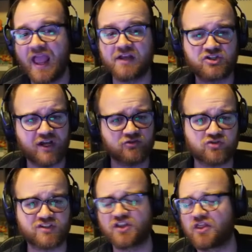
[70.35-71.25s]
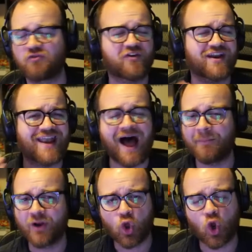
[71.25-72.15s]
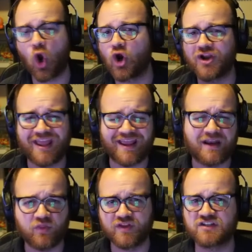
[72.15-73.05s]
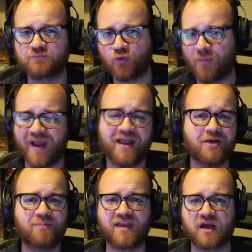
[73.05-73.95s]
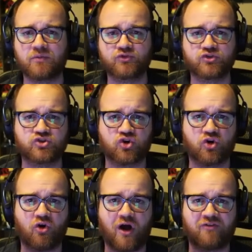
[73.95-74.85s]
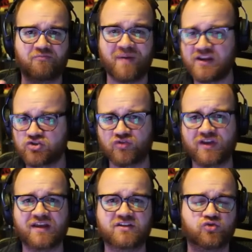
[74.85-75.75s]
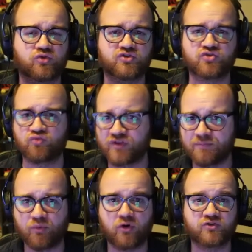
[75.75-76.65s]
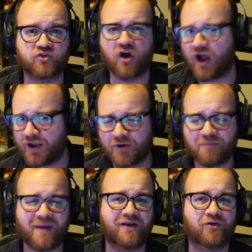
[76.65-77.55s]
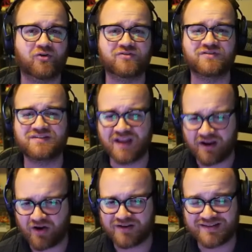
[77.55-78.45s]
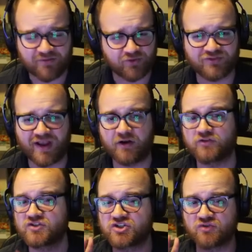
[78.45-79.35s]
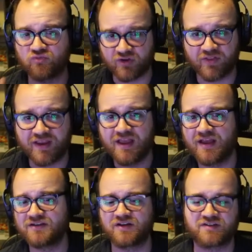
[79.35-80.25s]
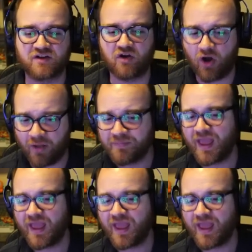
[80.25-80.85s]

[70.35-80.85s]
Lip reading: Enchantress is another phenomenal card in this format, being able to turn off Patriots or Cerebros or Iron Men or Devil Dinos. She really does it all.